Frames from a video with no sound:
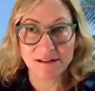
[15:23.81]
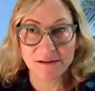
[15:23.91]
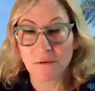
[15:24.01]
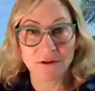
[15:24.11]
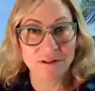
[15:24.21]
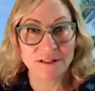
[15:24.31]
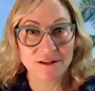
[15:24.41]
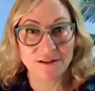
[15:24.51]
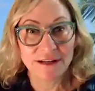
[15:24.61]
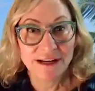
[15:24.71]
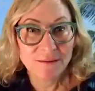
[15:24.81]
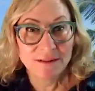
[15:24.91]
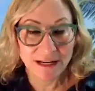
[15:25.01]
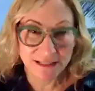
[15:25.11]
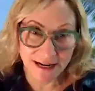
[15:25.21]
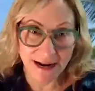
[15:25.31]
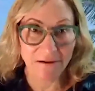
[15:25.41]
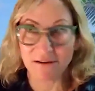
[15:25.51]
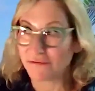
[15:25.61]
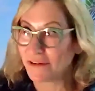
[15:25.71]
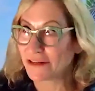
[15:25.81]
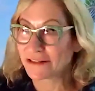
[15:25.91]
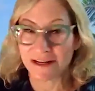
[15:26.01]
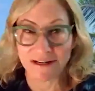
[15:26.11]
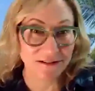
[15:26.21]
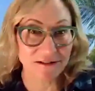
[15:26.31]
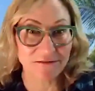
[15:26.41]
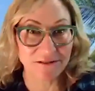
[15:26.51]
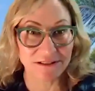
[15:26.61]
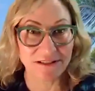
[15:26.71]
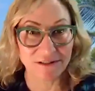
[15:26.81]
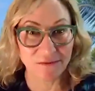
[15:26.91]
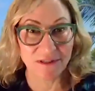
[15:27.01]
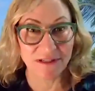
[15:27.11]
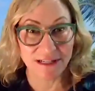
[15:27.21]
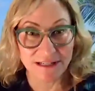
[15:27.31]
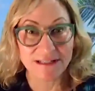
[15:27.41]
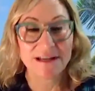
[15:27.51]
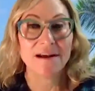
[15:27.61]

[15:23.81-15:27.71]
the world isn't turning upside down if he doesn't answer you. It just is what it is.